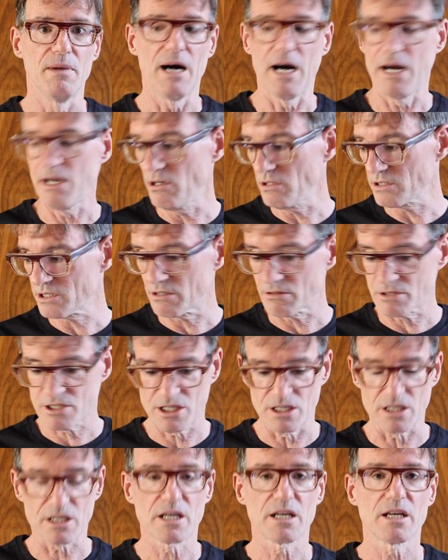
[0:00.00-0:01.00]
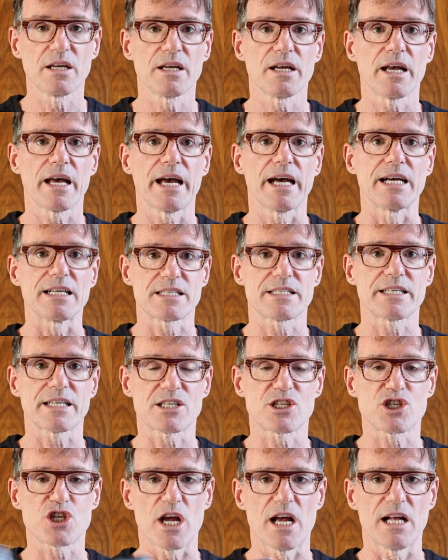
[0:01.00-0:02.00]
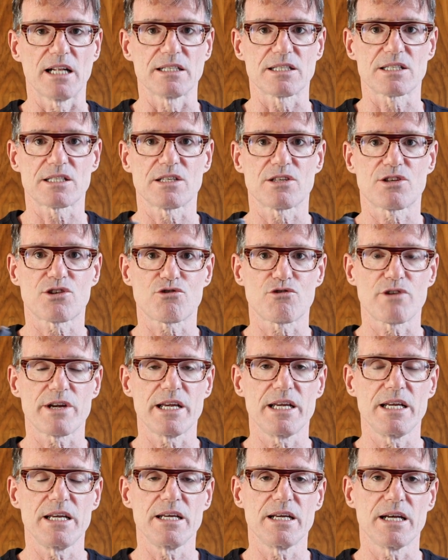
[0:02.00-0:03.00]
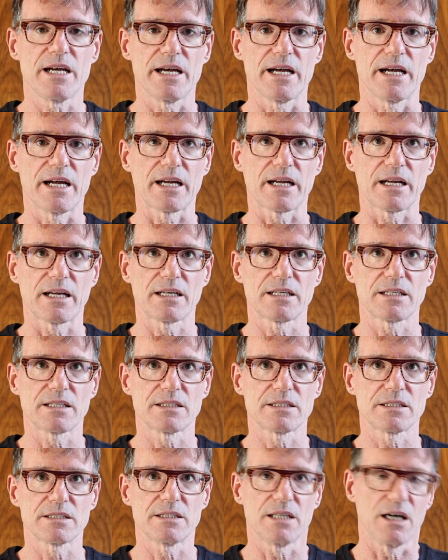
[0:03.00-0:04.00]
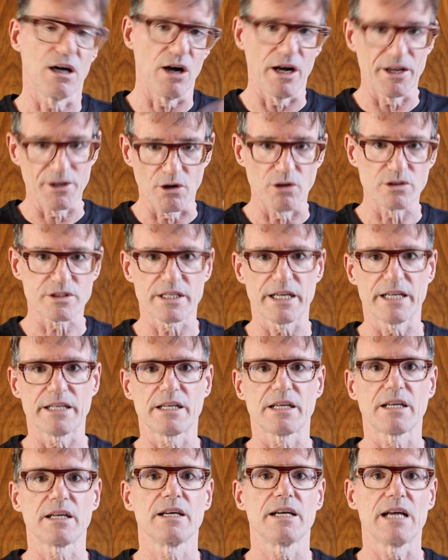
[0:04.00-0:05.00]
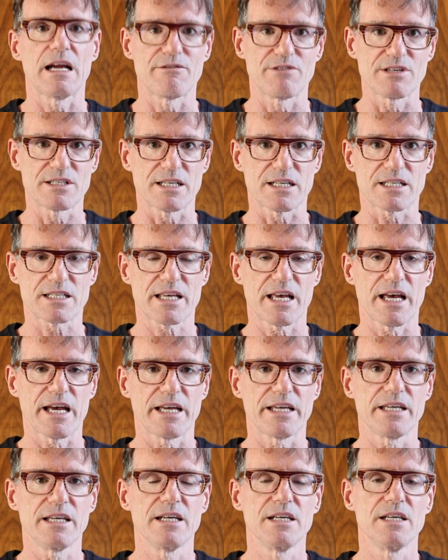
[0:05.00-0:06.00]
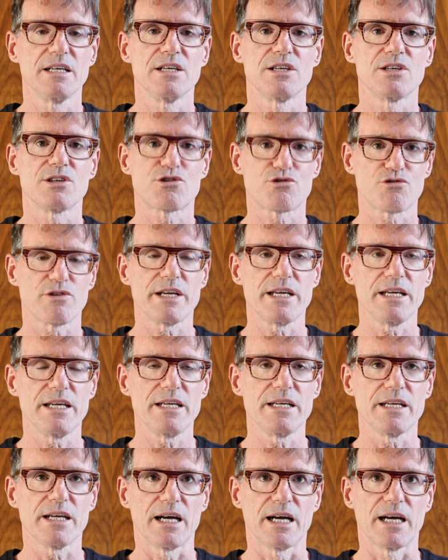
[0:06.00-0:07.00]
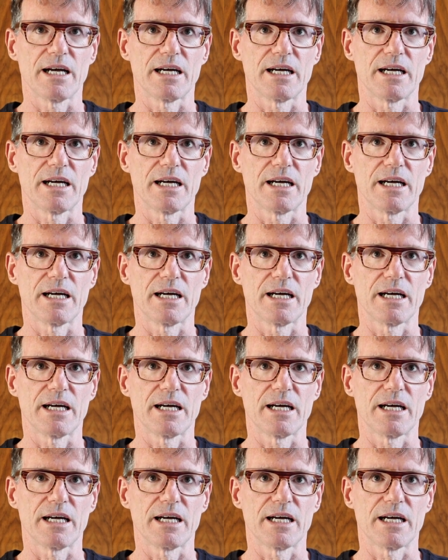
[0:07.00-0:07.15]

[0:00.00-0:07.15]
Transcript: I also took 6 gels, 3 on alternating every 6K, 3